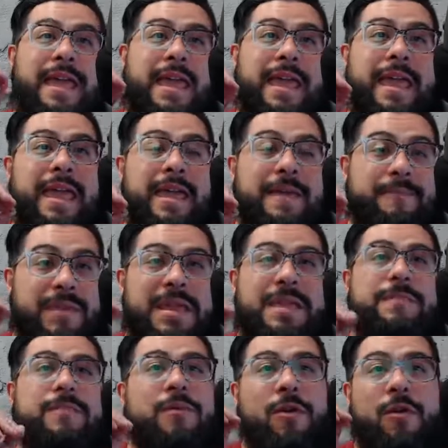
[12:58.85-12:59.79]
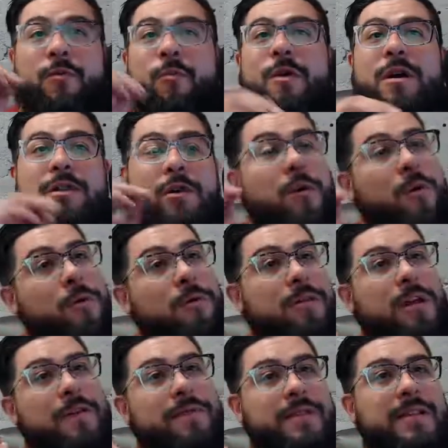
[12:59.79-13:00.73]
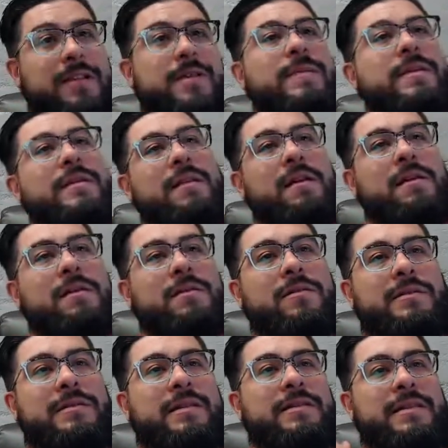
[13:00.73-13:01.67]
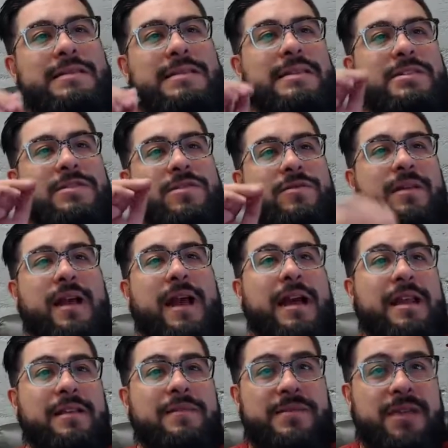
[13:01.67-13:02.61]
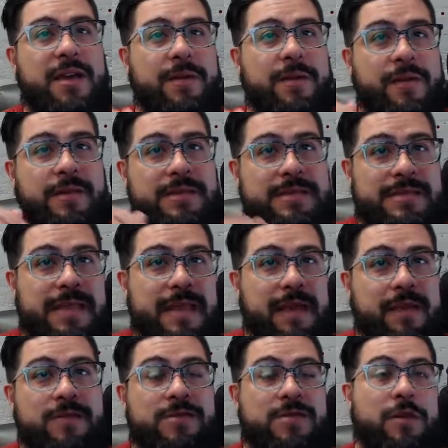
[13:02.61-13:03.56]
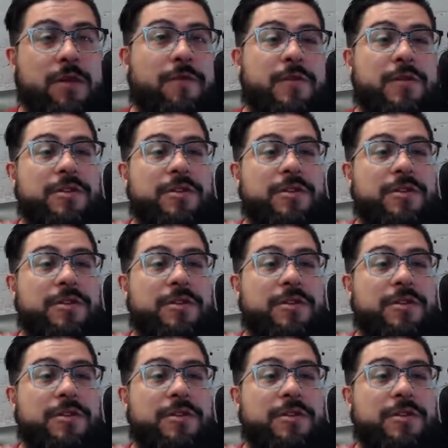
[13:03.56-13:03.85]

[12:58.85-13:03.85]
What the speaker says: and people are wanting to hold off a little bit longer until they see certain items come on sale. So if